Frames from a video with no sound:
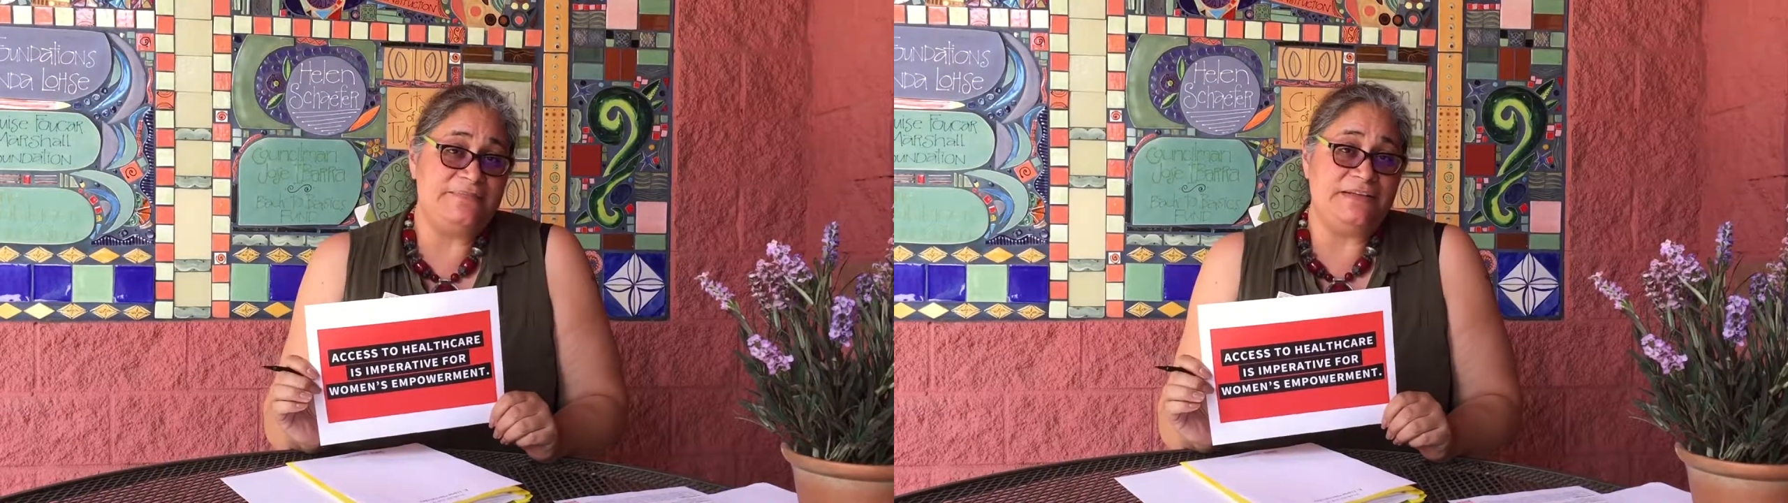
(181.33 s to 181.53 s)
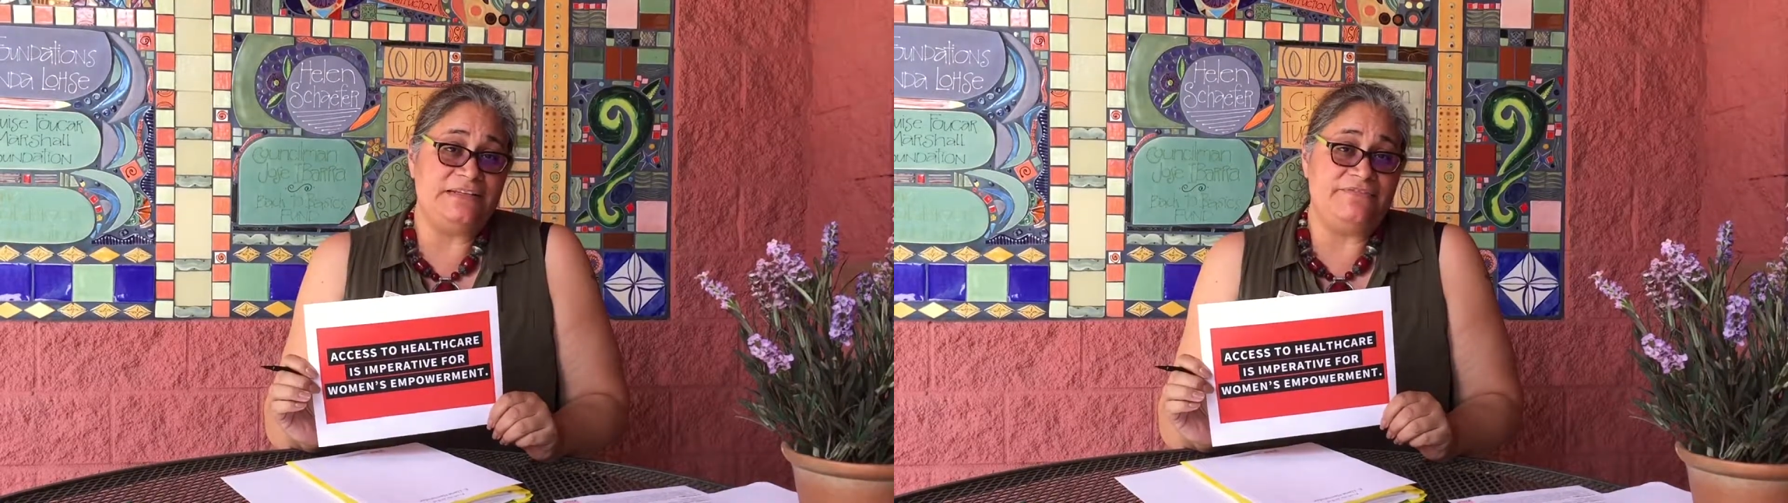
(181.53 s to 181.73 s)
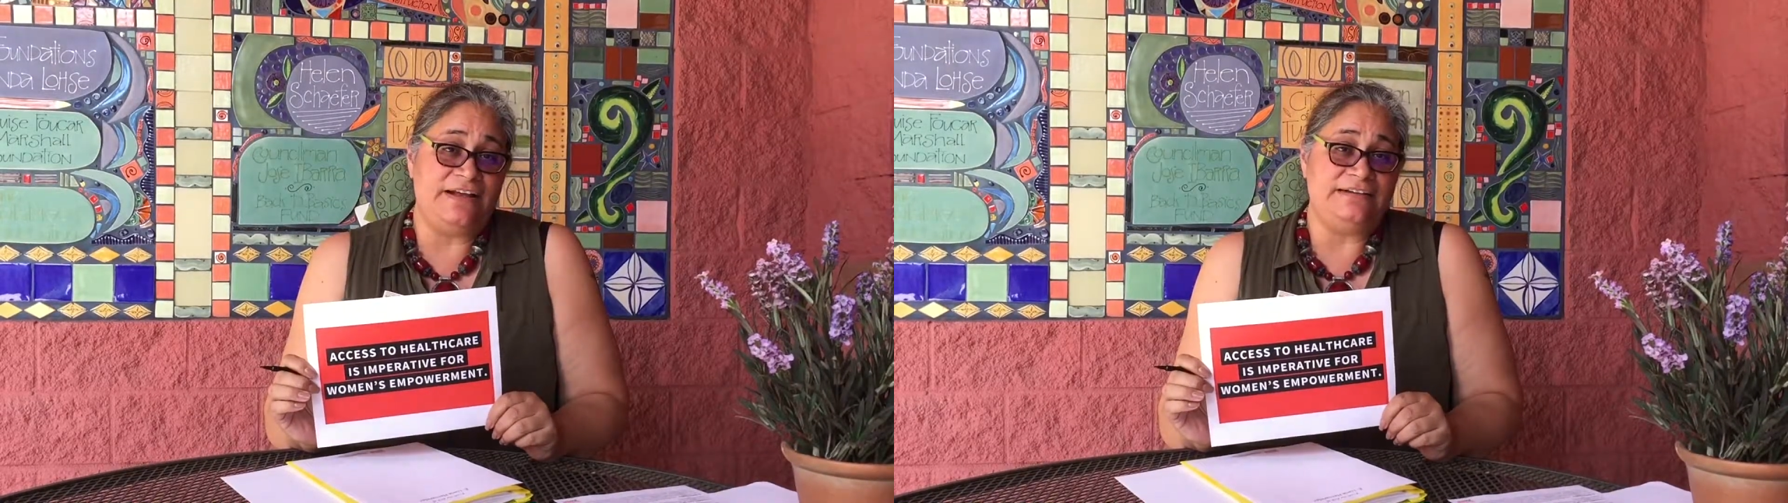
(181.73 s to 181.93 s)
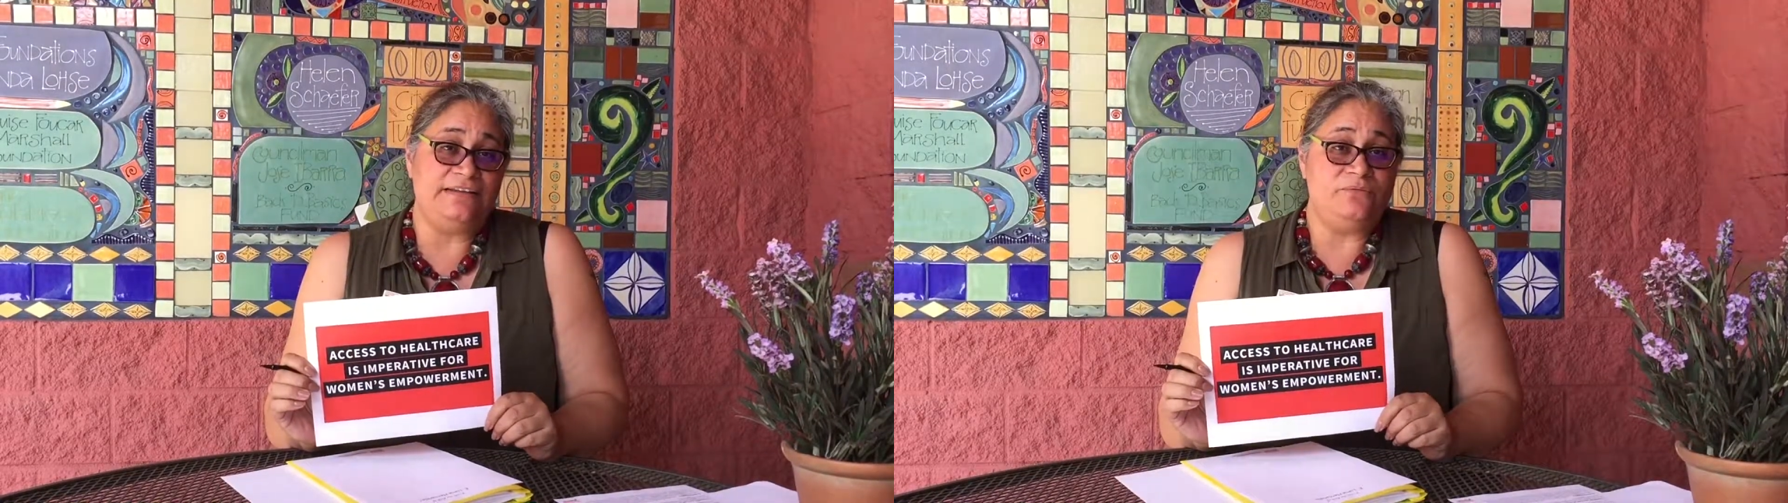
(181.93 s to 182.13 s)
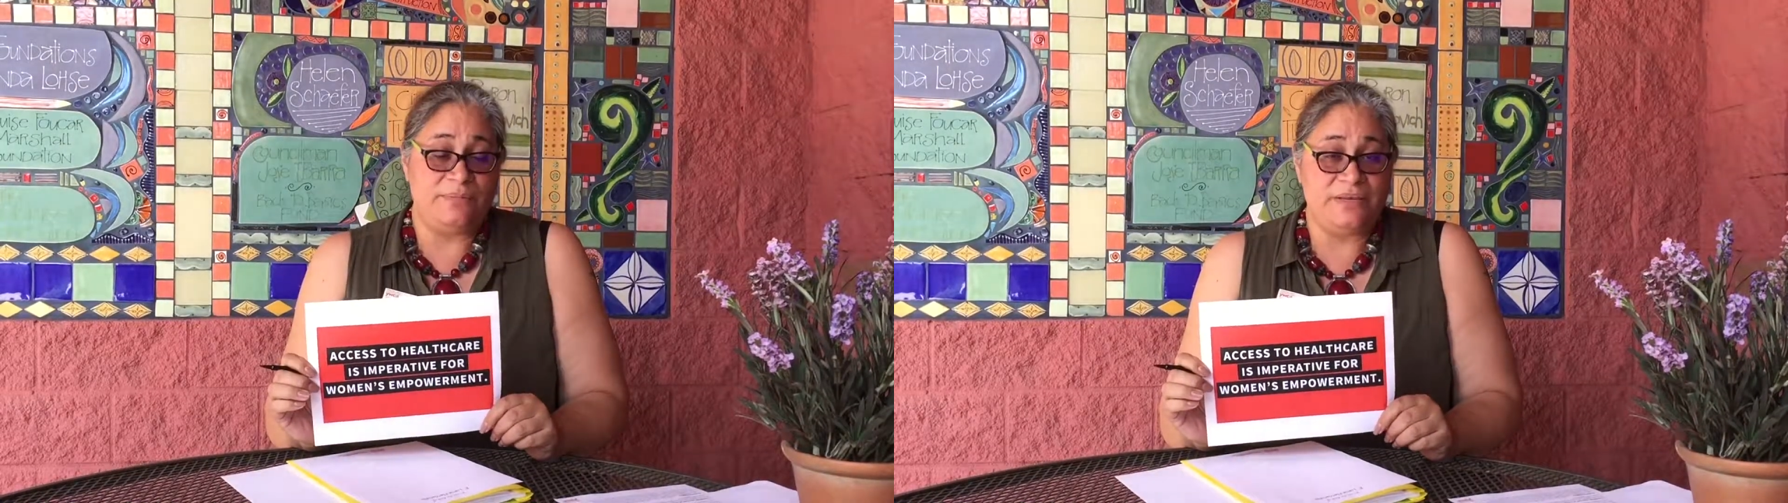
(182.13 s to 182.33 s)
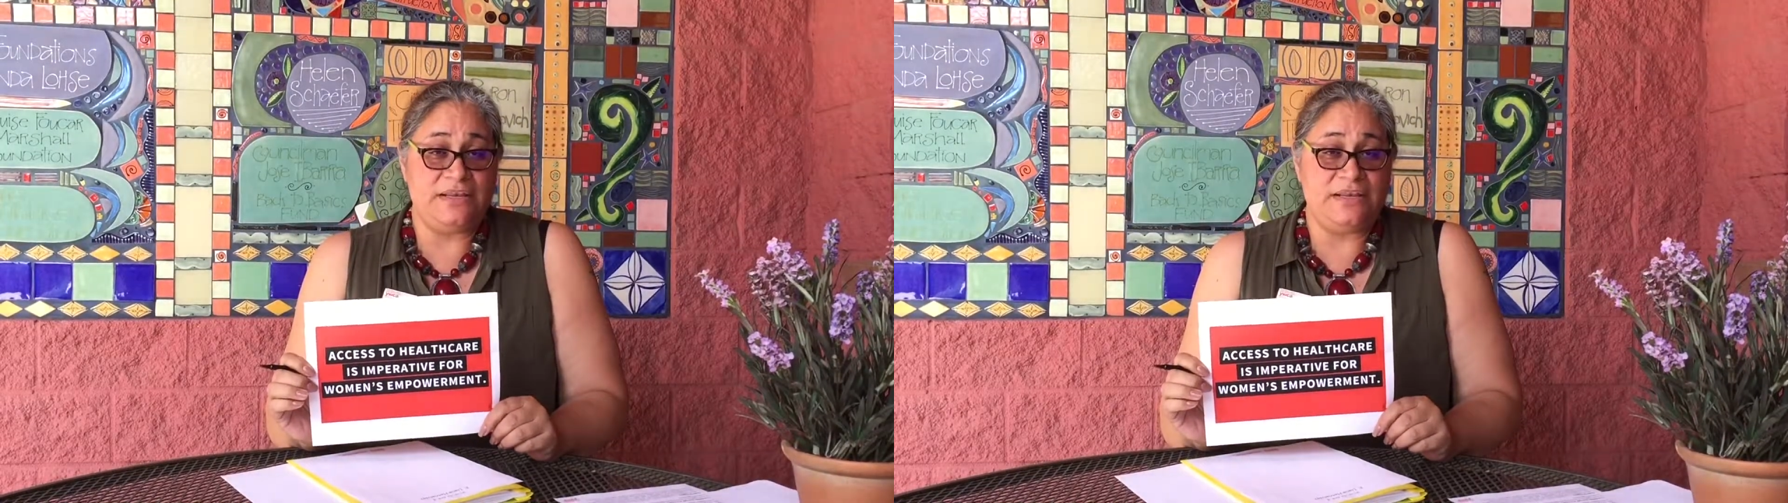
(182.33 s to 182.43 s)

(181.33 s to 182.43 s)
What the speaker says: about the fact that women